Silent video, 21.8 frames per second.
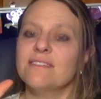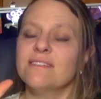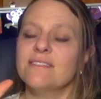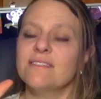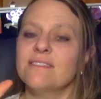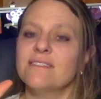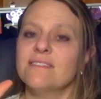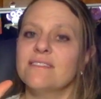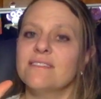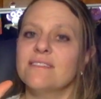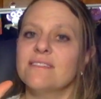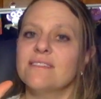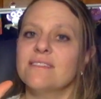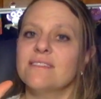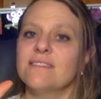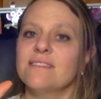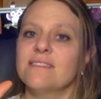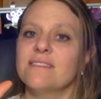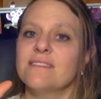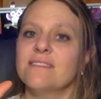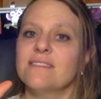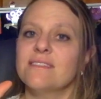
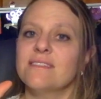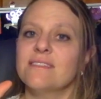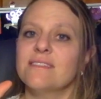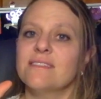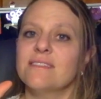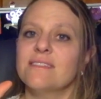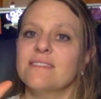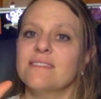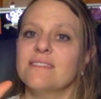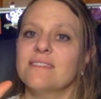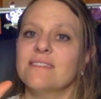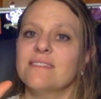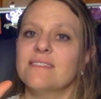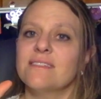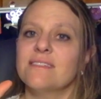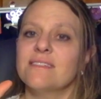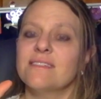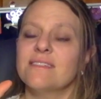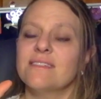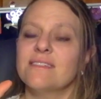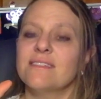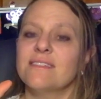
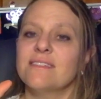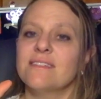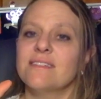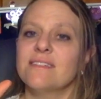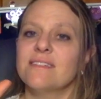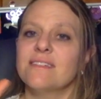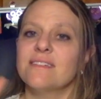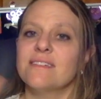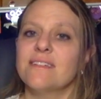Nobody speaks.